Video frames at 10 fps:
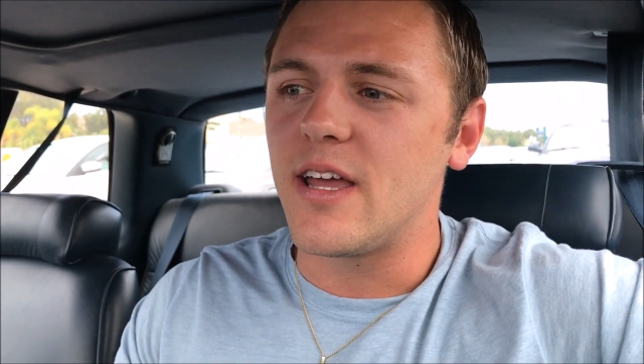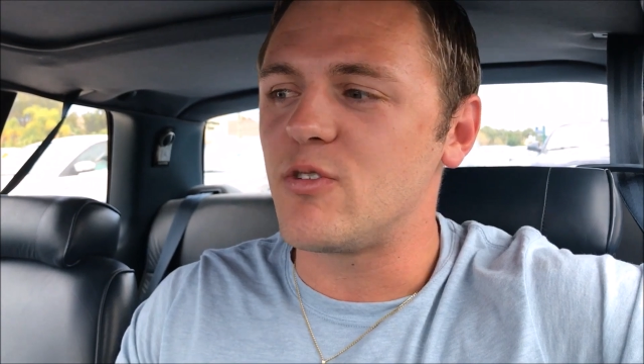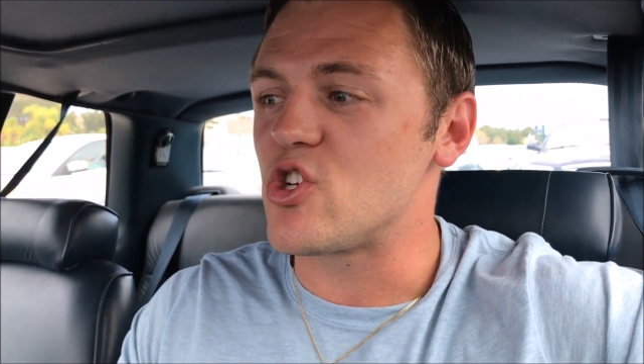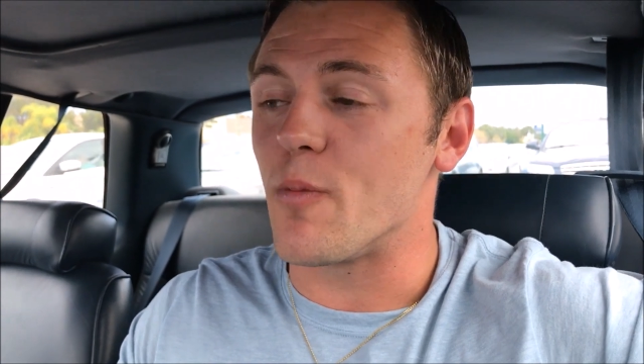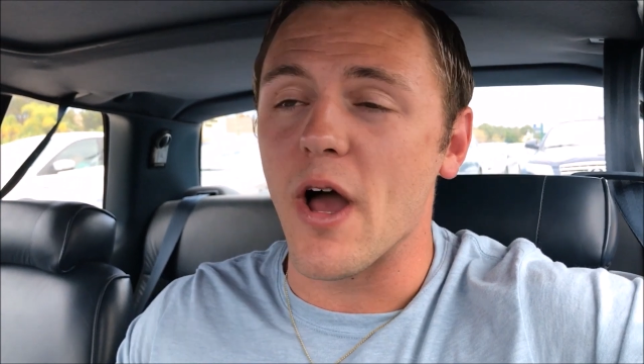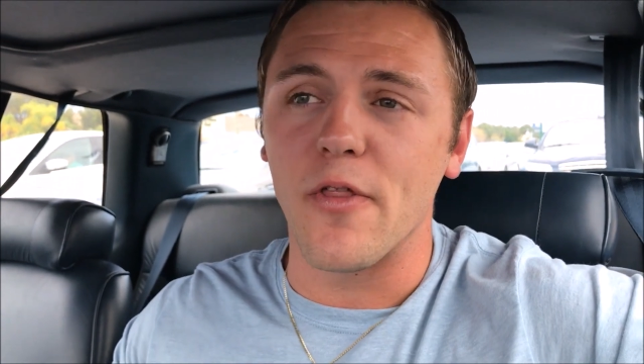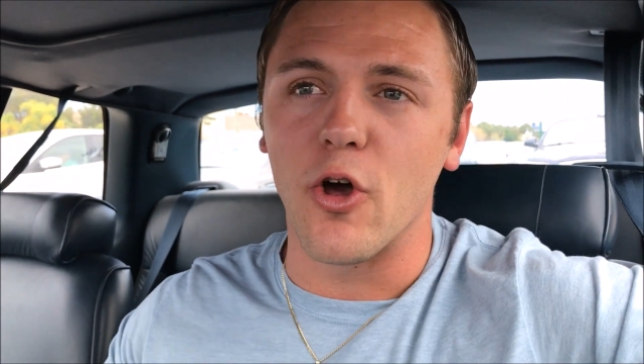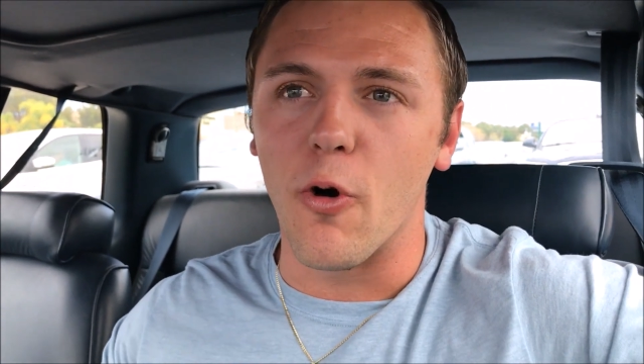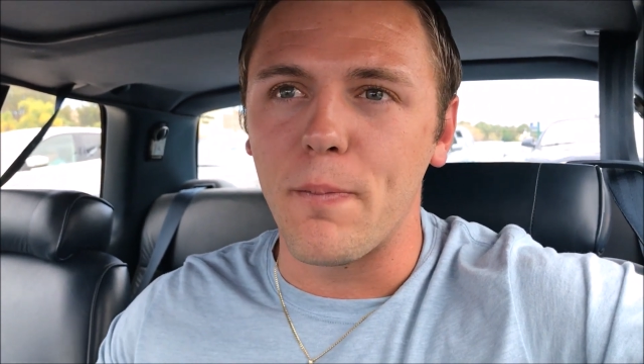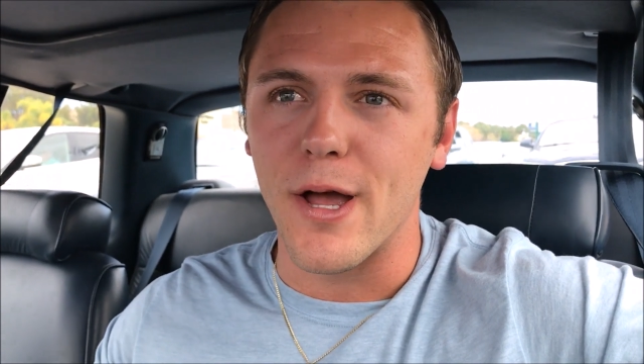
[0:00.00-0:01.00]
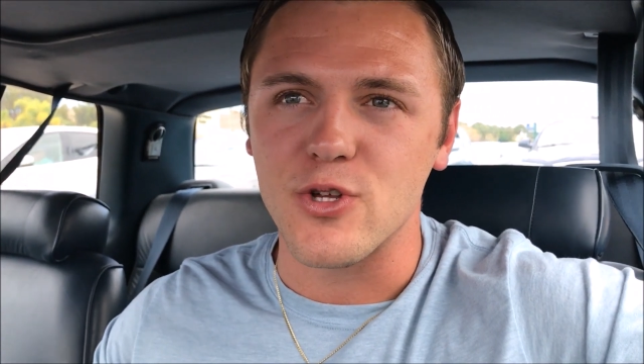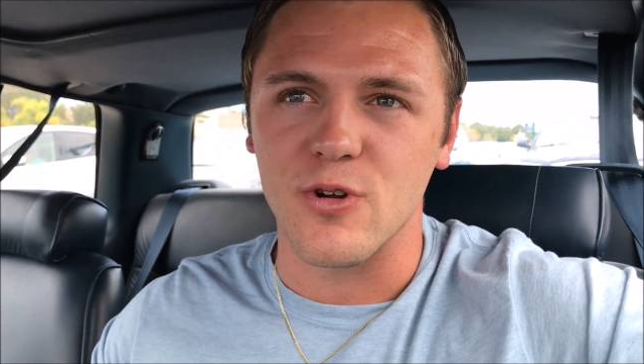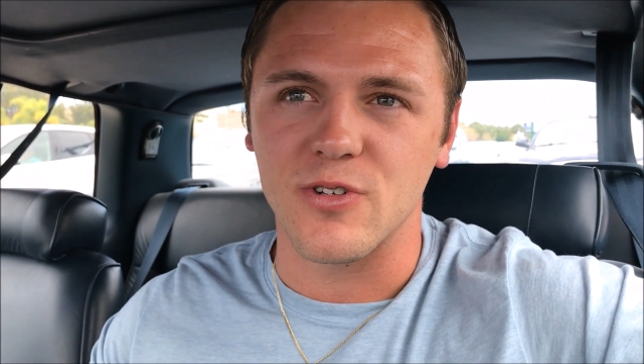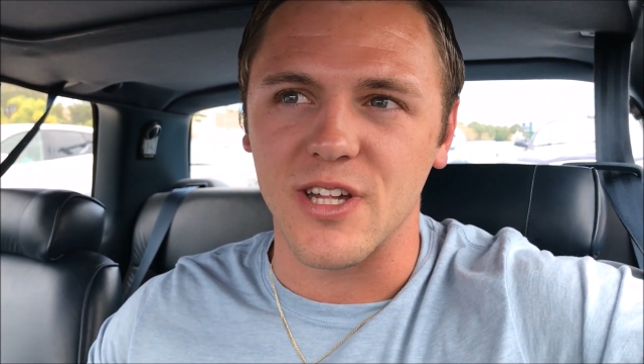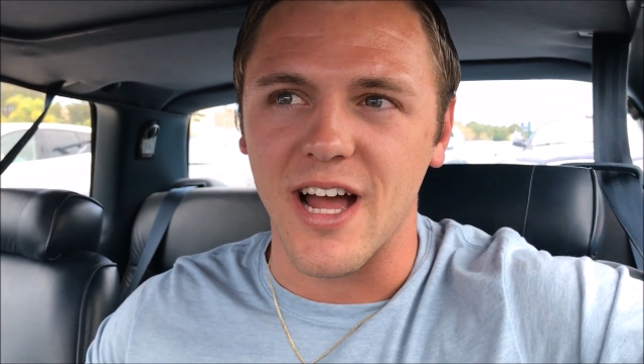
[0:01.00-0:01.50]
He showed me all the old
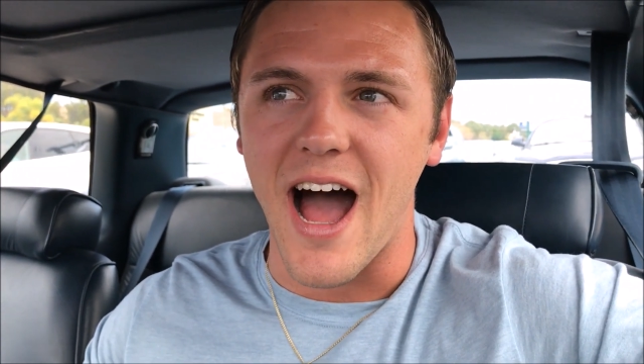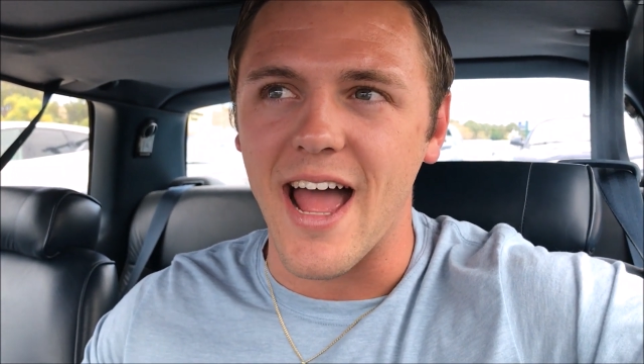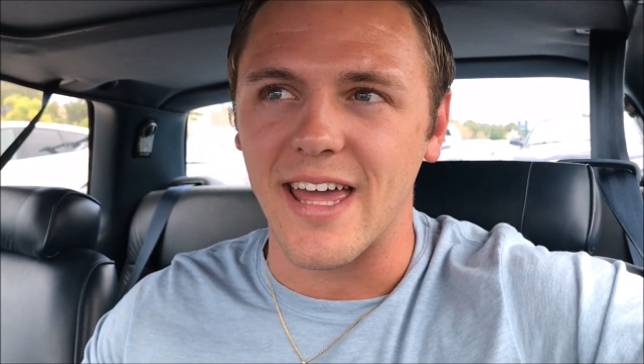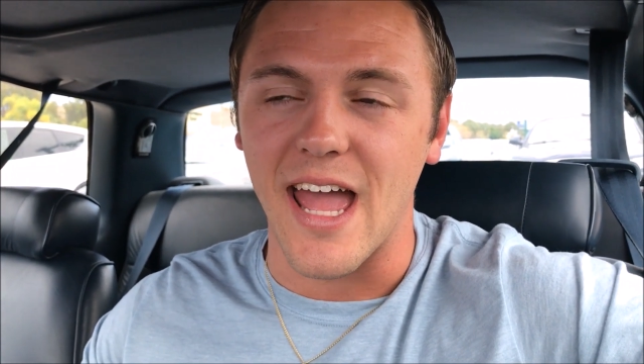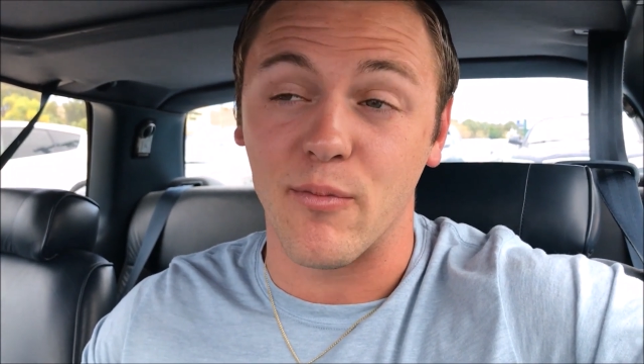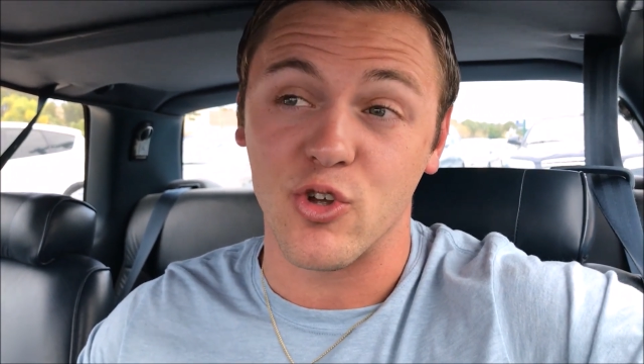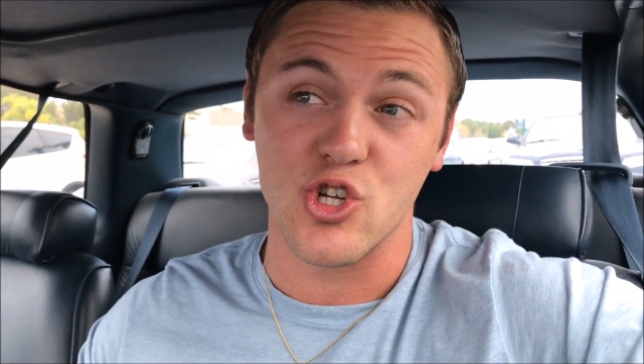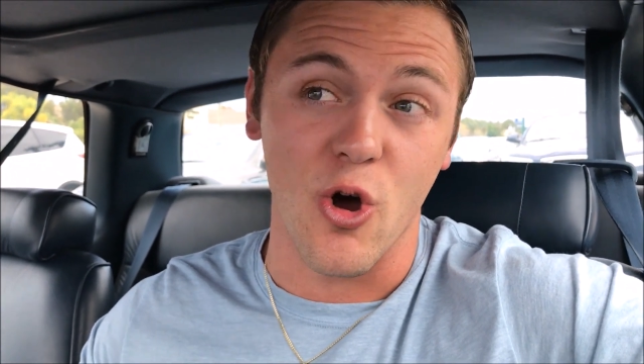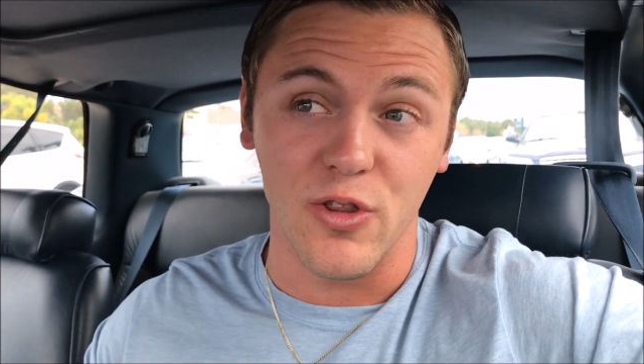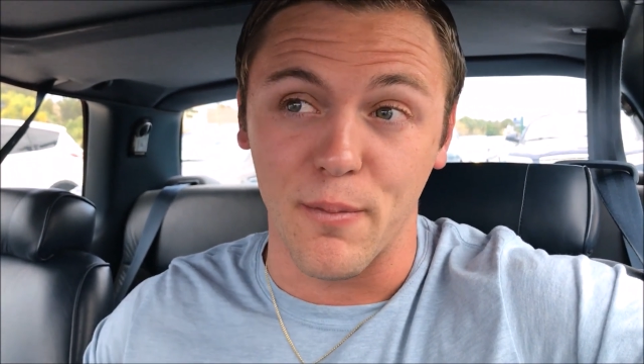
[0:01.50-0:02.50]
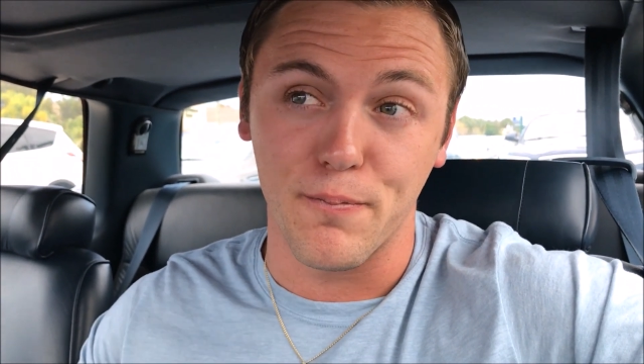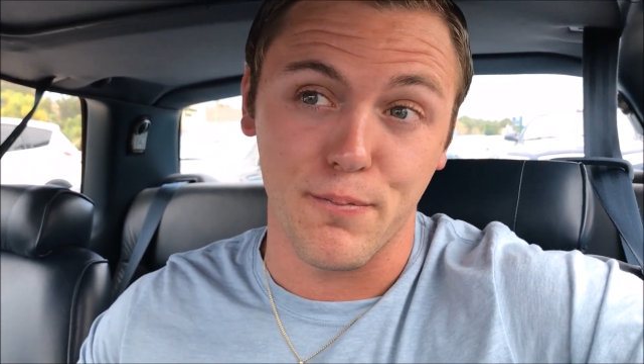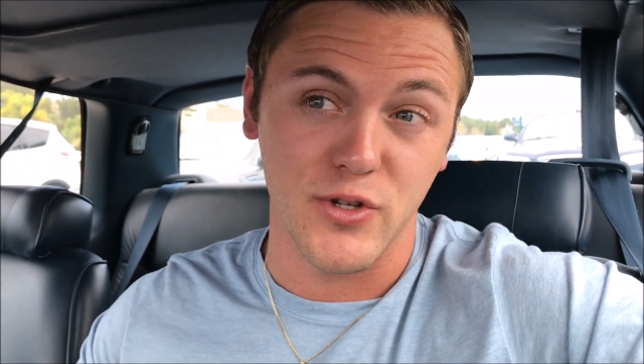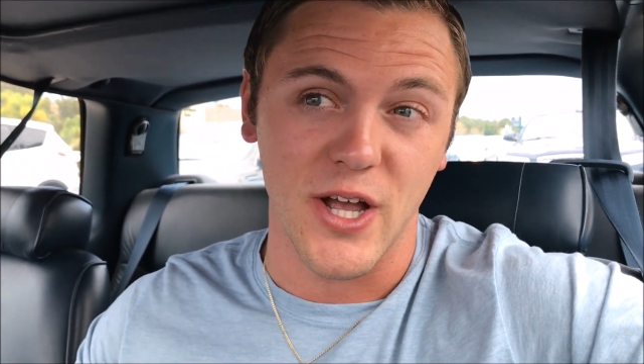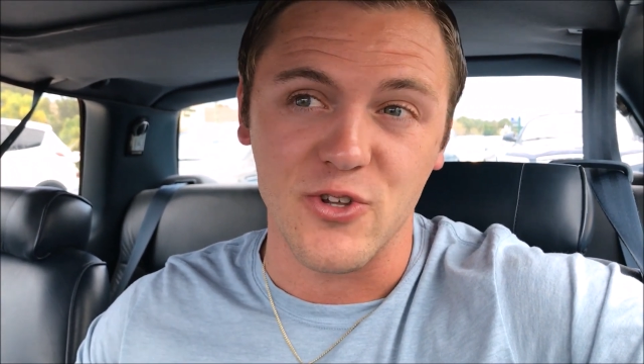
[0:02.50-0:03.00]
pictures the guy gave him to show the
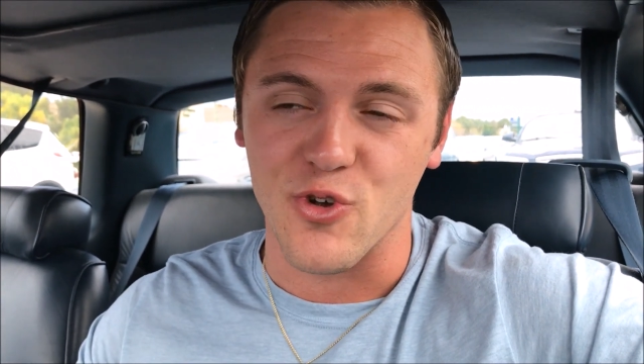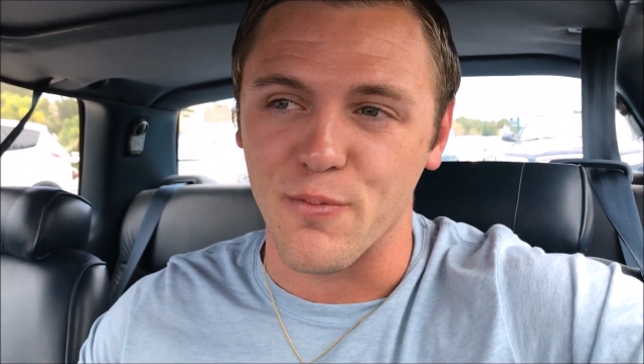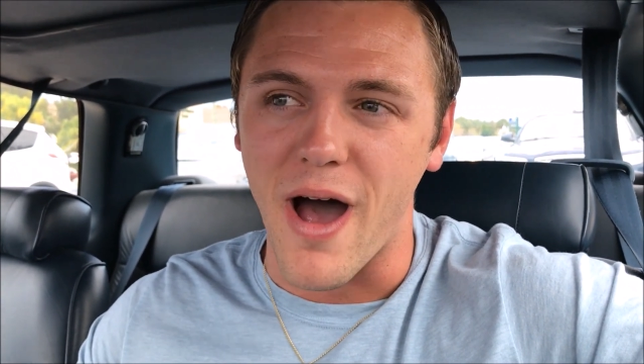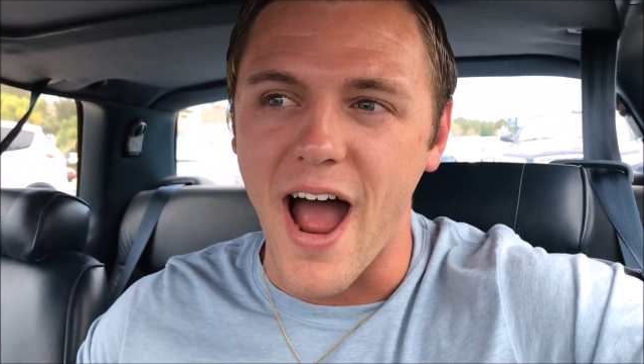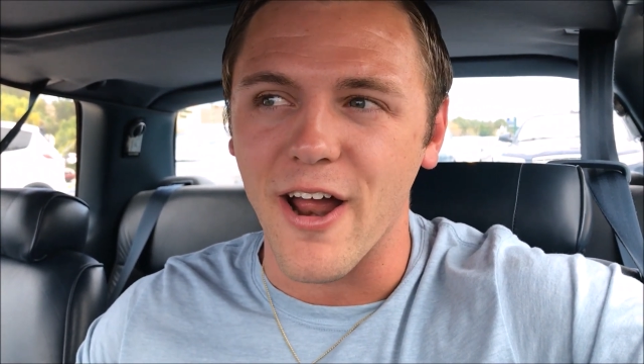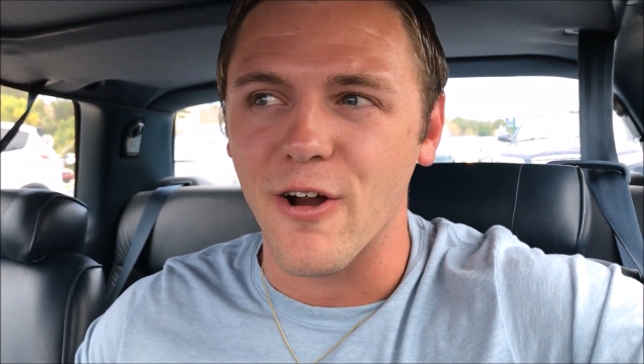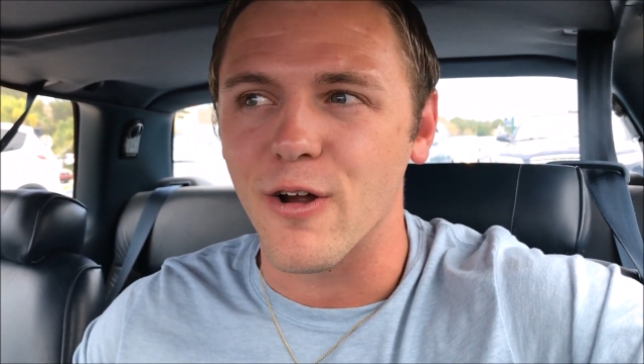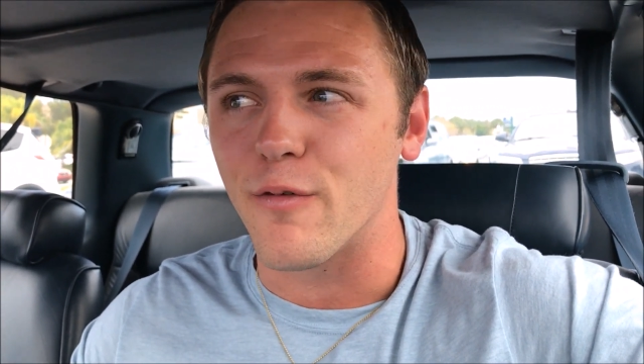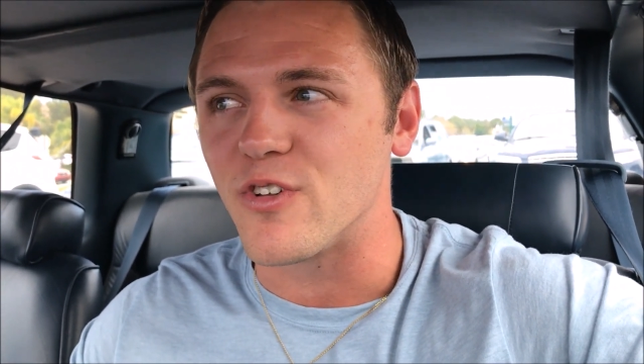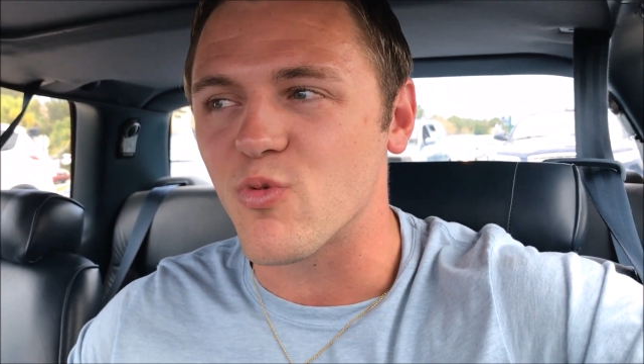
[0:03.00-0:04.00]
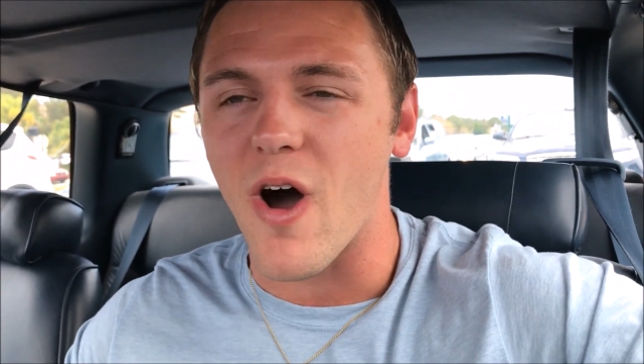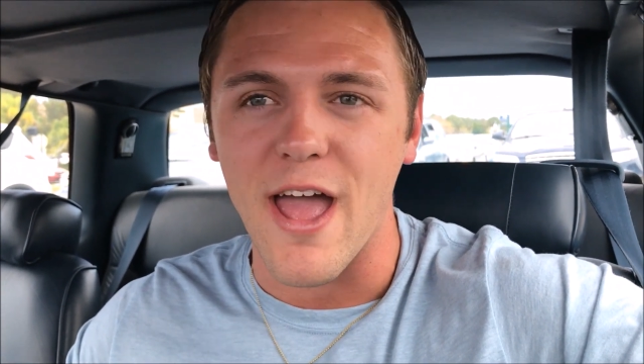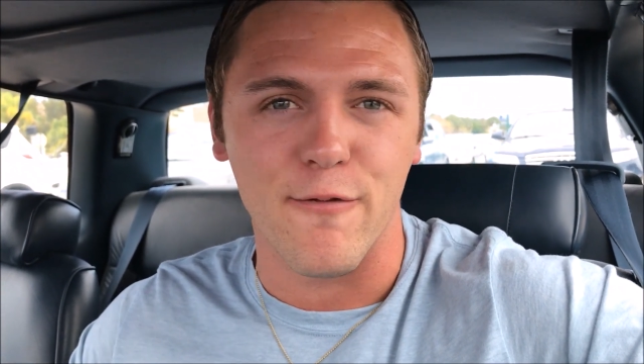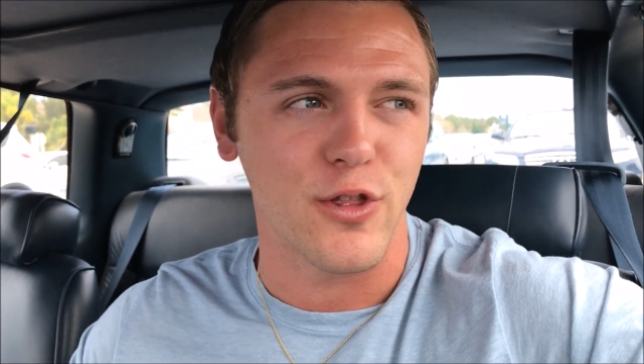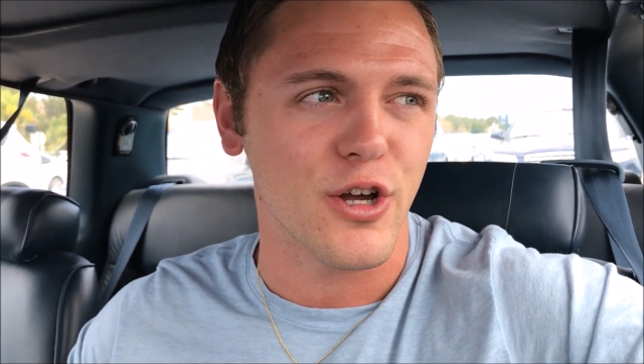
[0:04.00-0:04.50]
potential buyer of his
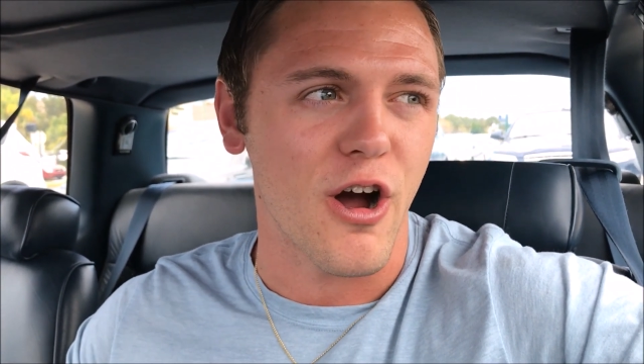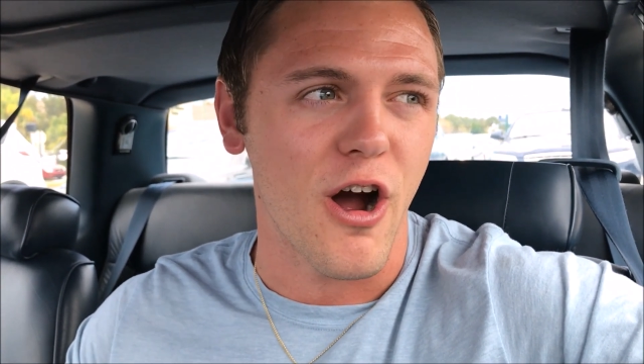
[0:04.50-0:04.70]
wife with the